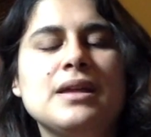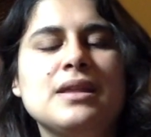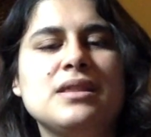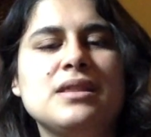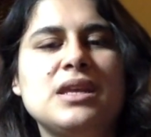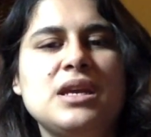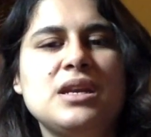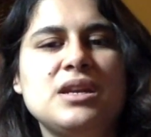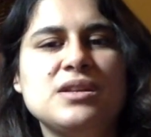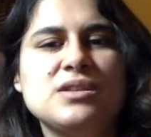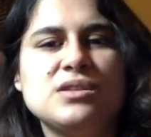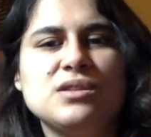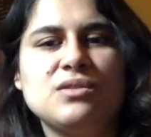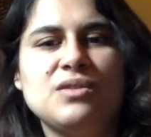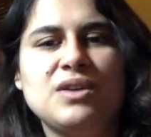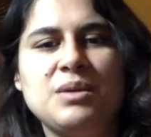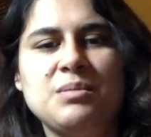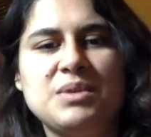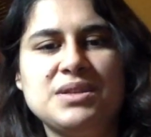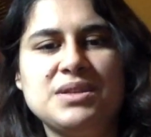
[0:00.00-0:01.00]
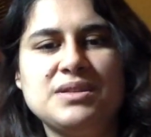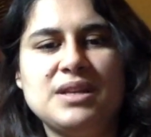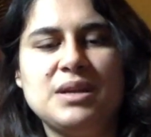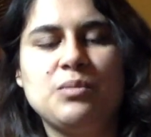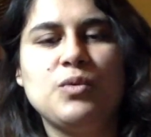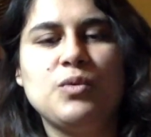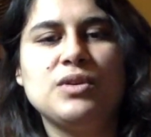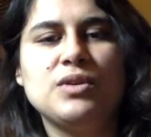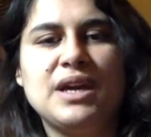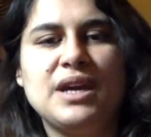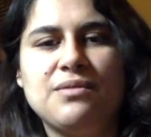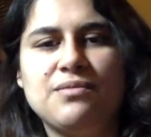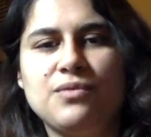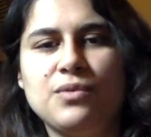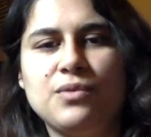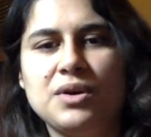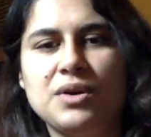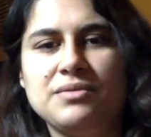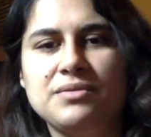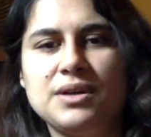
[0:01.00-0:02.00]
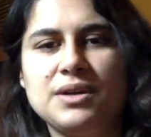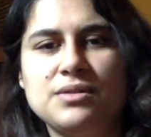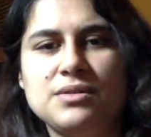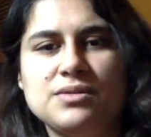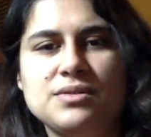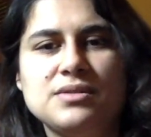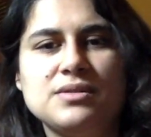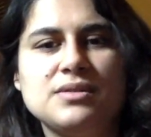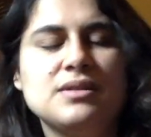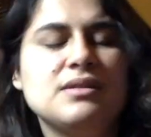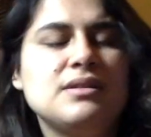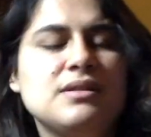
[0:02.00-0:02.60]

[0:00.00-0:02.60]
Then it's the Running Mustang mold, I have 4 of those.